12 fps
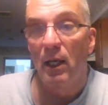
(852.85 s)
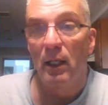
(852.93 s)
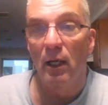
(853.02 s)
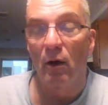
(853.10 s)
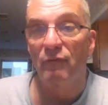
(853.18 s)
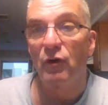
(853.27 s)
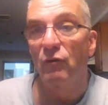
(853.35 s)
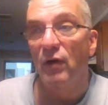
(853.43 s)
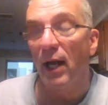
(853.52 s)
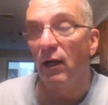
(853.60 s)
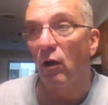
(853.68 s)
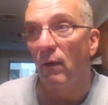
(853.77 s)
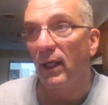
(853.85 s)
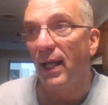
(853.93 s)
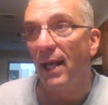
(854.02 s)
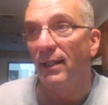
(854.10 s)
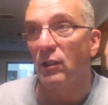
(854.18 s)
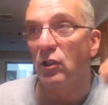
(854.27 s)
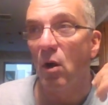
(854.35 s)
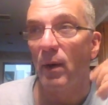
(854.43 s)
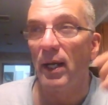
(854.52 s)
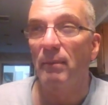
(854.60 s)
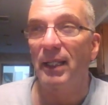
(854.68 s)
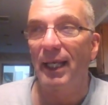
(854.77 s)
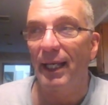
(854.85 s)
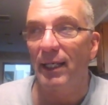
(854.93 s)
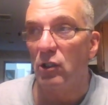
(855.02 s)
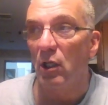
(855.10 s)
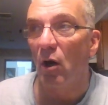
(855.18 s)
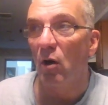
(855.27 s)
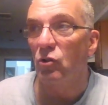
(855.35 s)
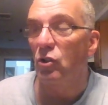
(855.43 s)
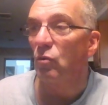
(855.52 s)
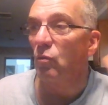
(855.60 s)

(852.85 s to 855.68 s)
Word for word: You know, if you've got a hurricane that's going up the east coast,